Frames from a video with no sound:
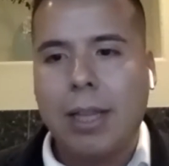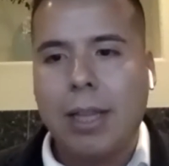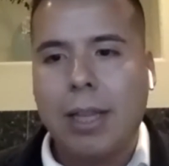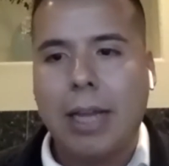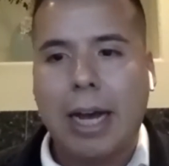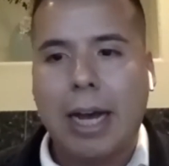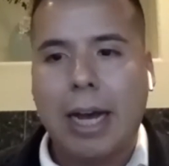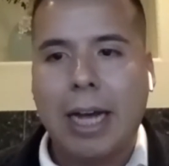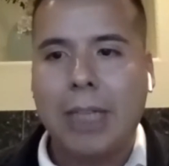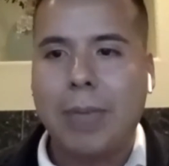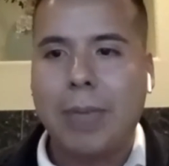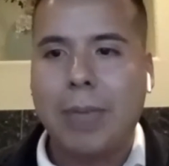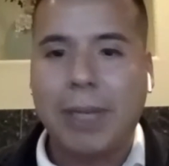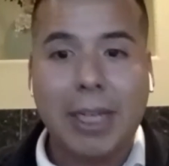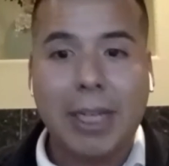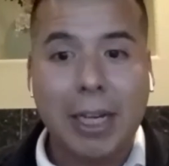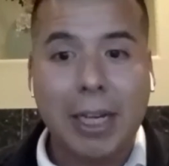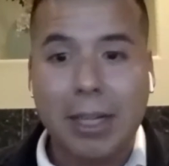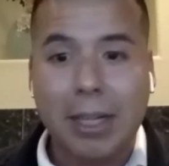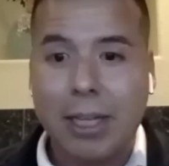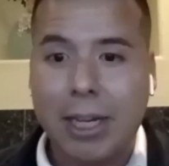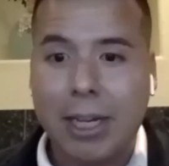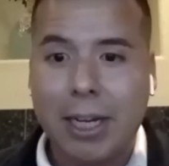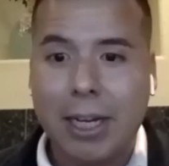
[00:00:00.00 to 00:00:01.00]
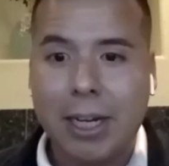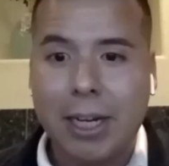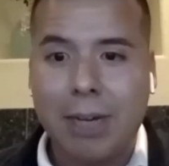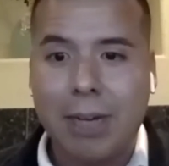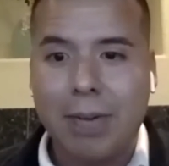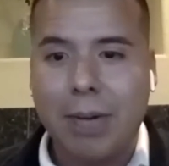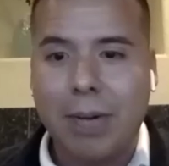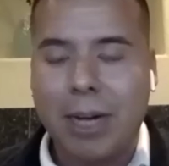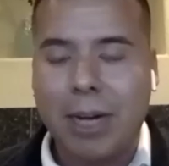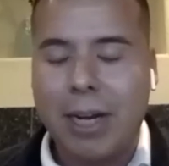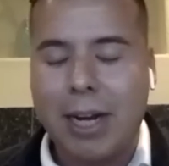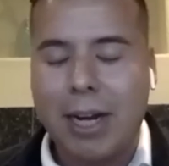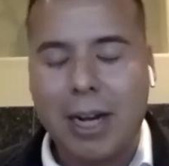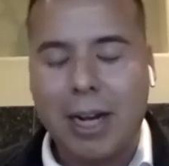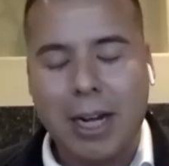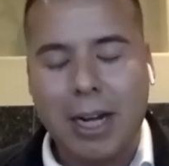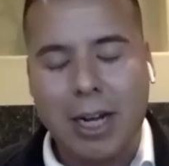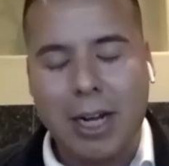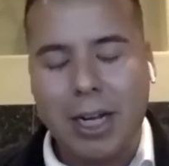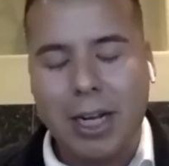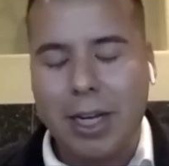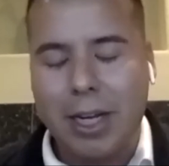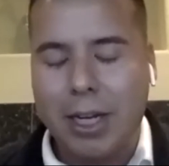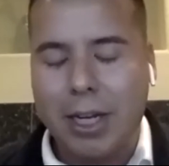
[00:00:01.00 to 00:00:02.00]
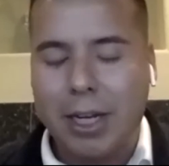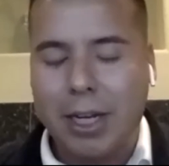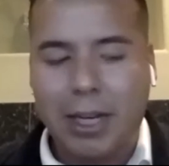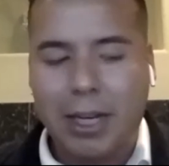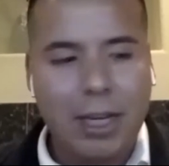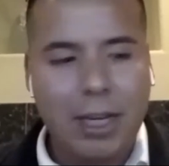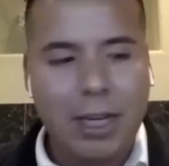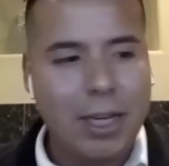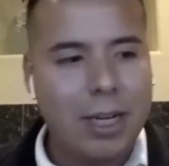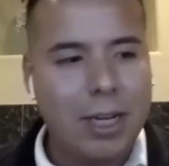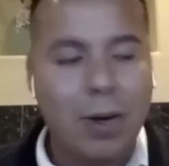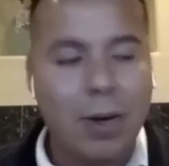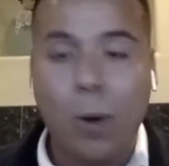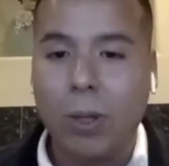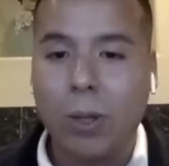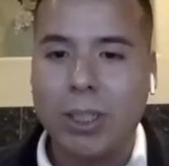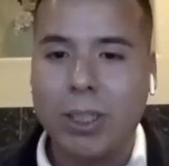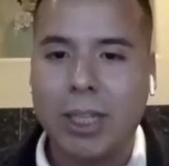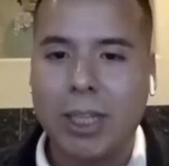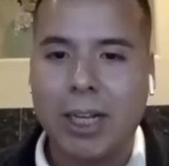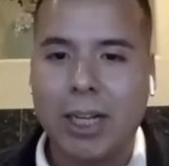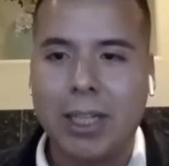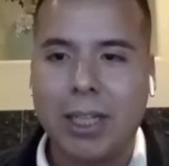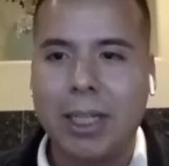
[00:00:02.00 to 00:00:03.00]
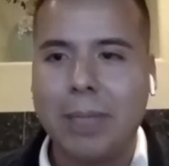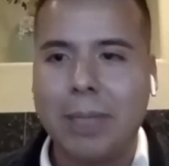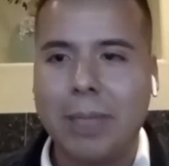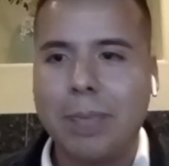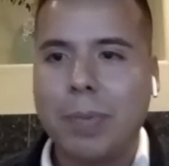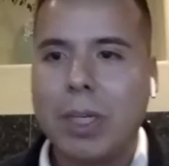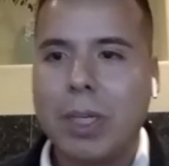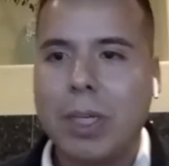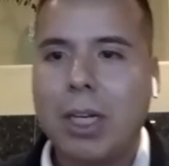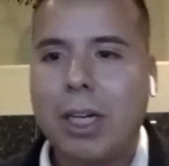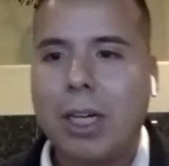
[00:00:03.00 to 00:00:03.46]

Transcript: that has been killing it in in, uh, in wholesaling.